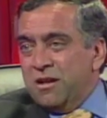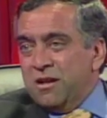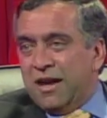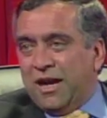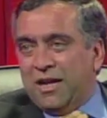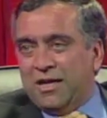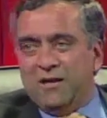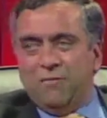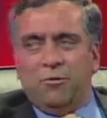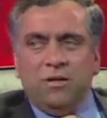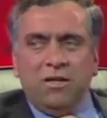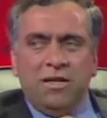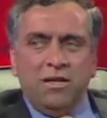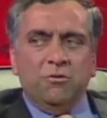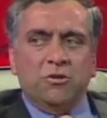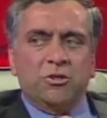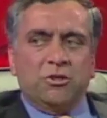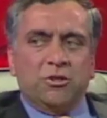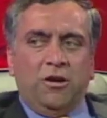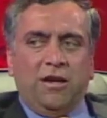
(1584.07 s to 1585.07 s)
I think what he
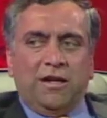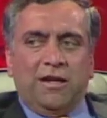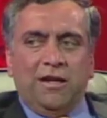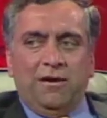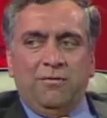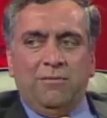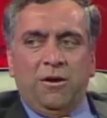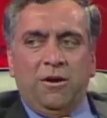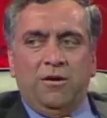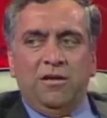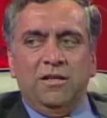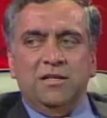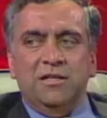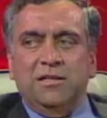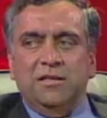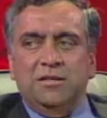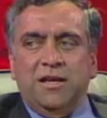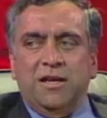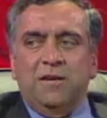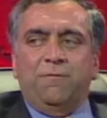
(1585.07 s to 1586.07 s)
was talking about is
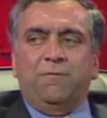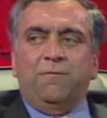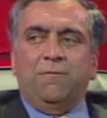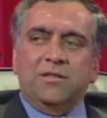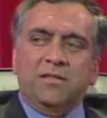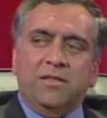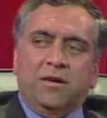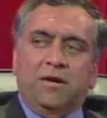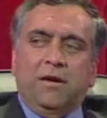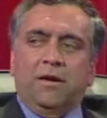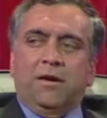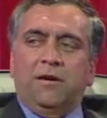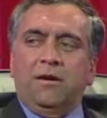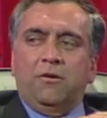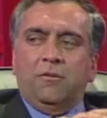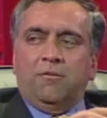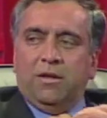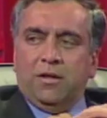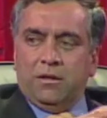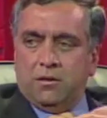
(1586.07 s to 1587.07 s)
there any physical,
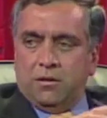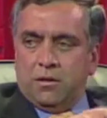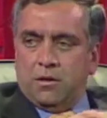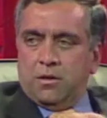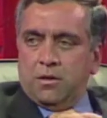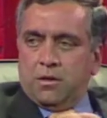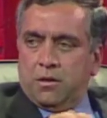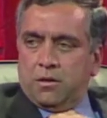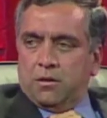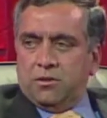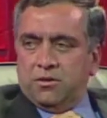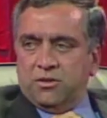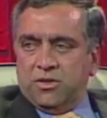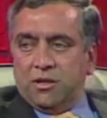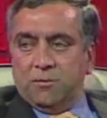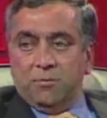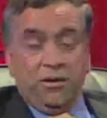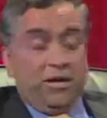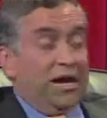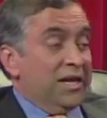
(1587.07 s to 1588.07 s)
when the
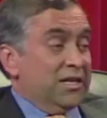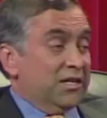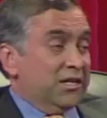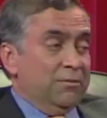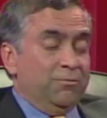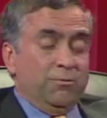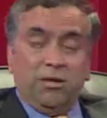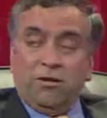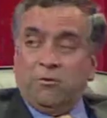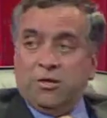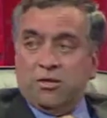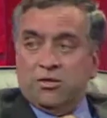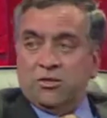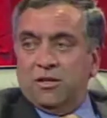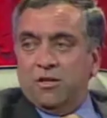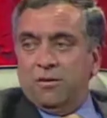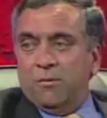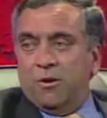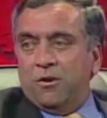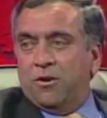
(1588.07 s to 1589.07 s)
gentleman asked him the question
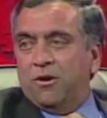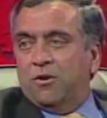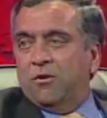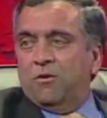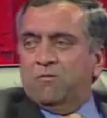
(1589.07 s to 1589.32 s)
about,